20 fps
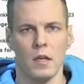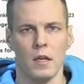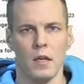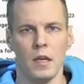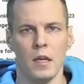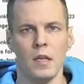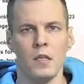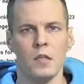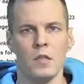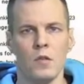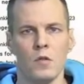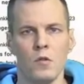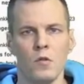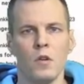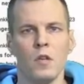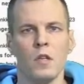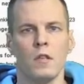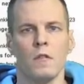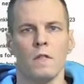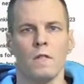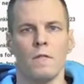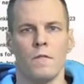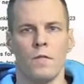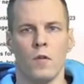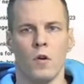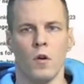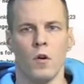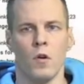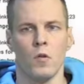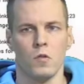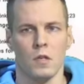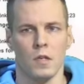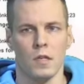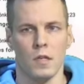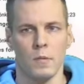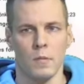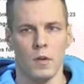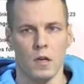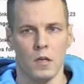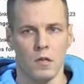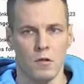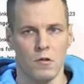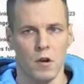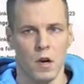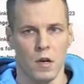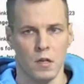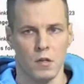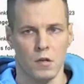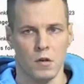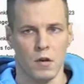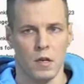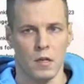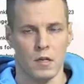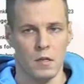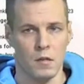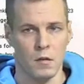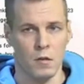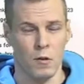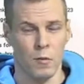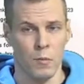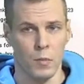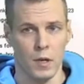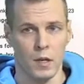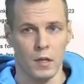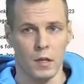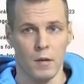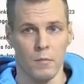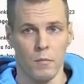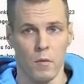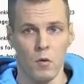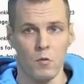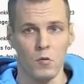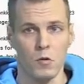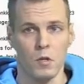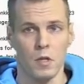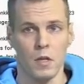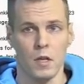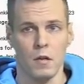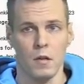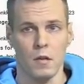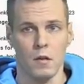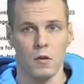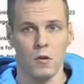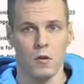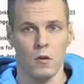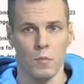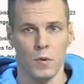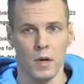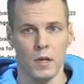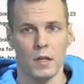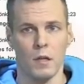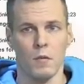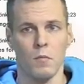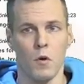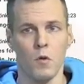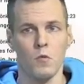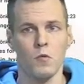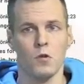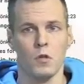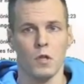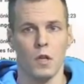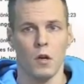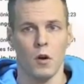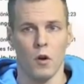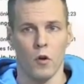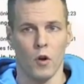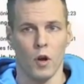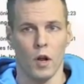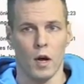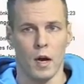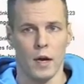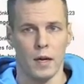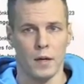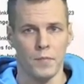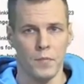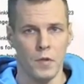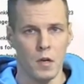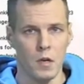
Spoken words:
Each unit follows a similar structure as is completed mostly online.